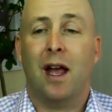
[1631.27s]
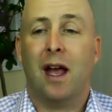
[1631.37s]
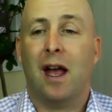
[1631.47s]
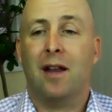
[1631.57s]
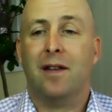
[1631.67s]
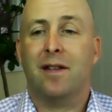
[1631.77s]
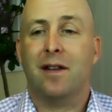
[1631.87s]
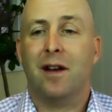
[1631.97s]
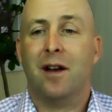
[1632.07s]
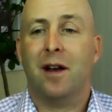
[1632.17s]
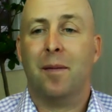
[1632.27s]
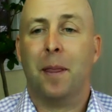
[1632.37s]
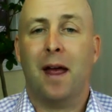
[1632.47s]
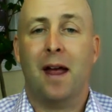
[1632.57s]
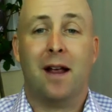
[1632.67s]
and
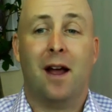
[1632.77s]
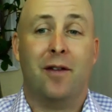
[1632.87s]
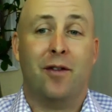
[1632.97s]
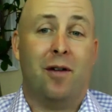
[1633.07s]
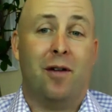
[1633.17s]
I had kind of